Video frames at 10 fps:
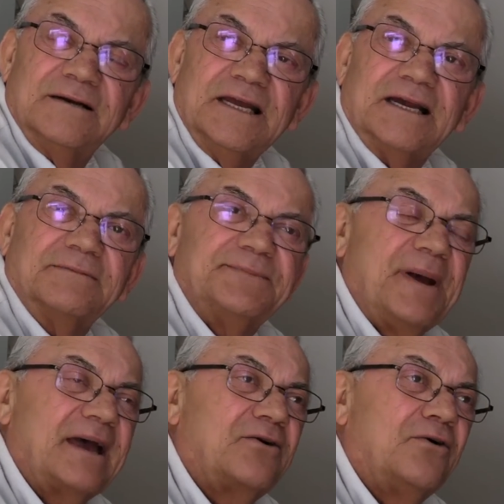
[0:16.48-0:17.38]
He comes
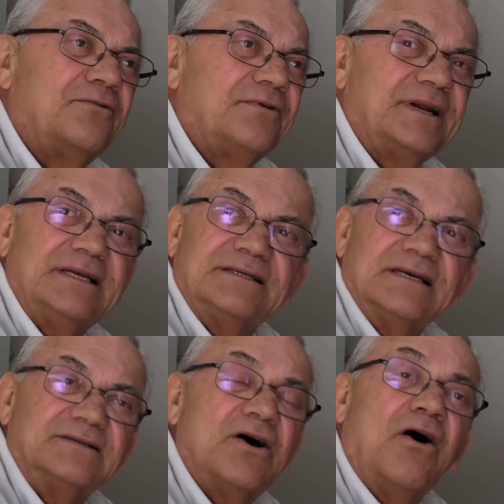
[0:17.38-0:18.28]
back over and he
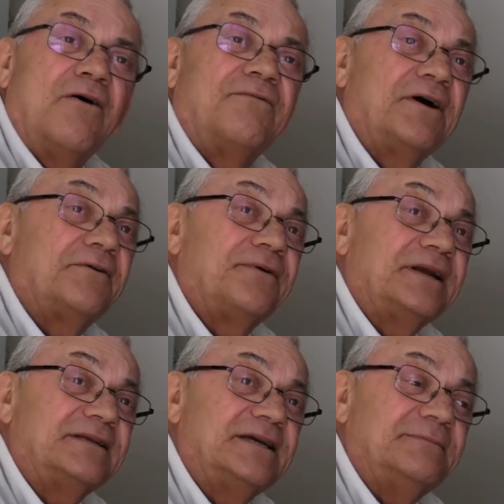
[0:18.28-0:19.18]
says, all
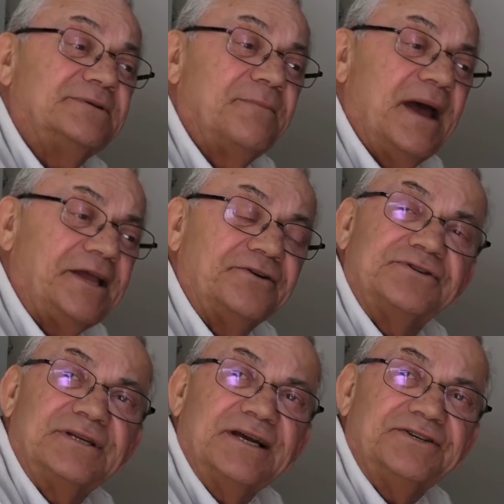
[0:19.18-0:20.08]
firefighting teams, man your
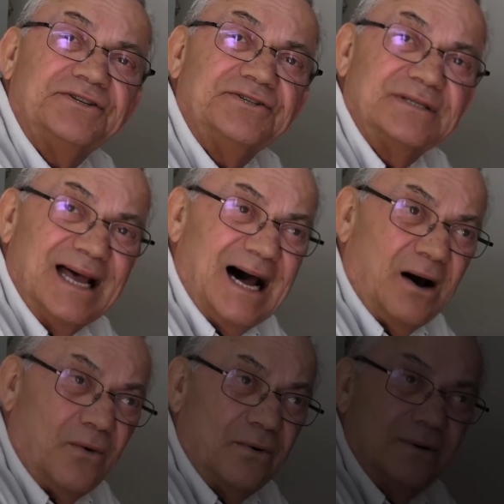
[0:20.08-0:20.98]
stations
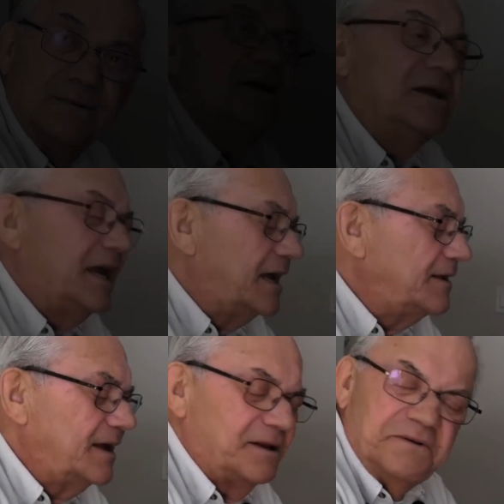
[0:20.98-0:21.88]
now. And
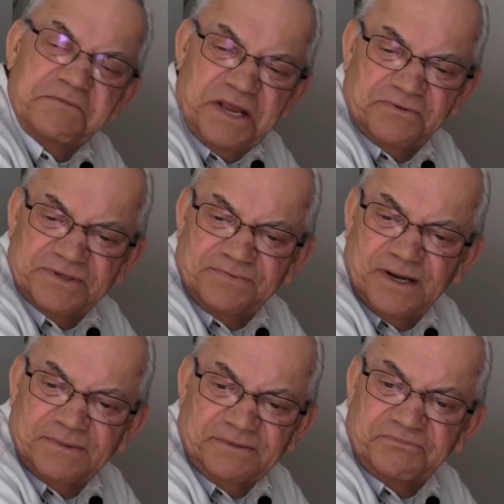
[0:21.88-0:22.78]
then it was
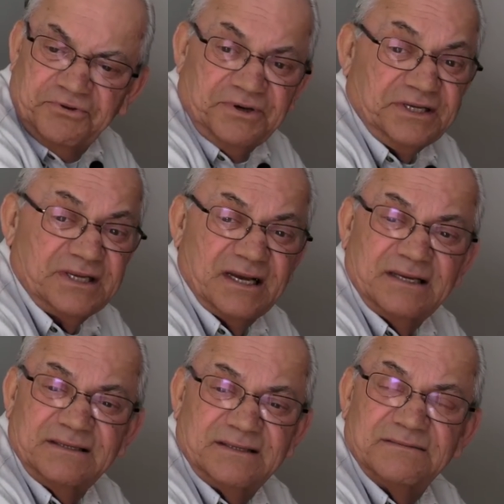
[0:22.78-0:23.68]
probably 30
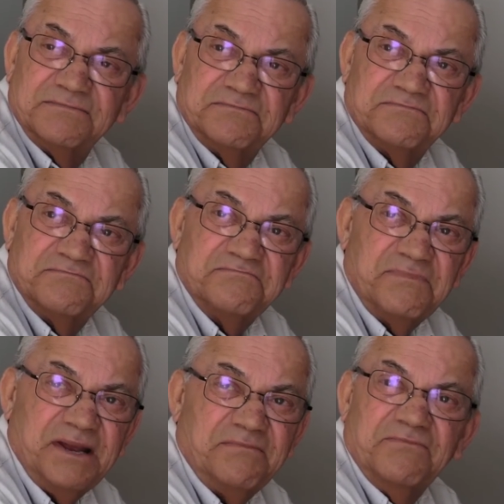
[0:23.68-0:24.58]
seconds,
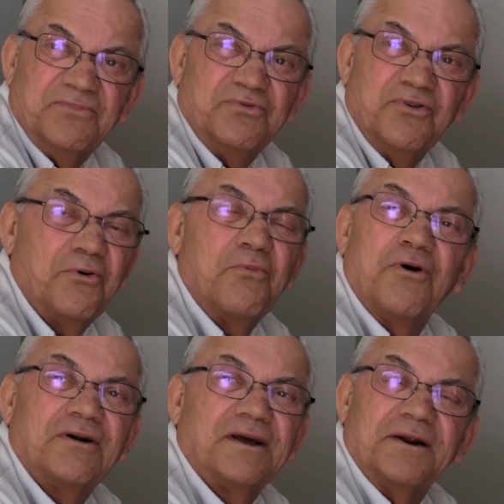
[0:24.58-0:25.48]
maybe no
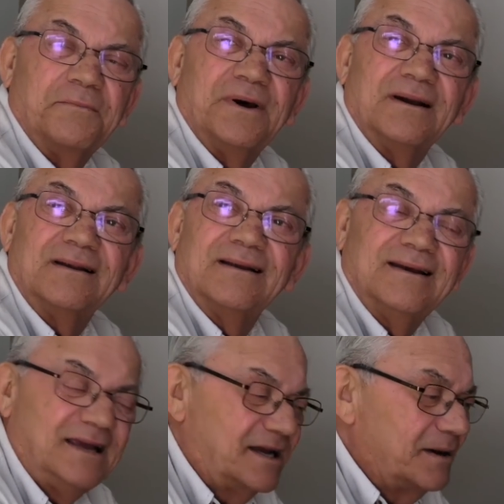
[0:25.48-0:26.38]
more than a minute.
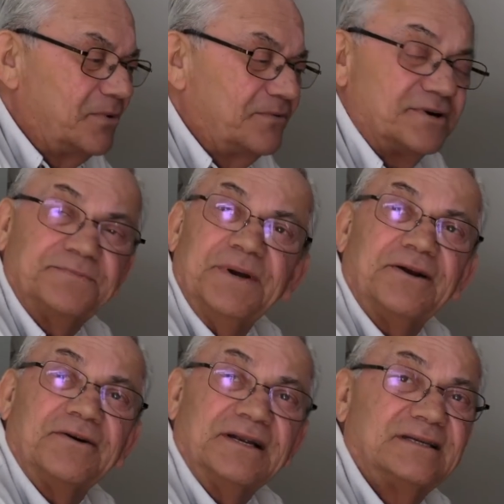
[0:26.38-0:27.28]
He come over to speak
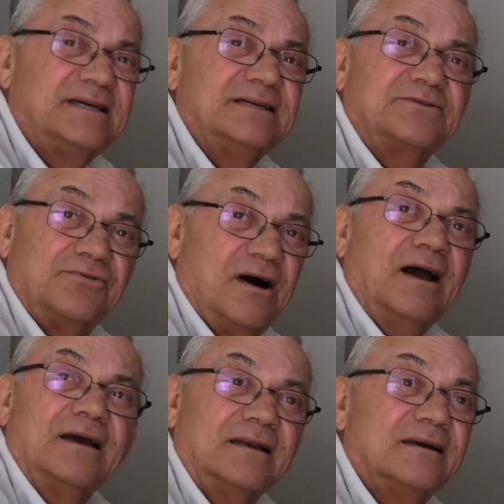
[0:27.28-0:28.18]
to me, this kid's crying.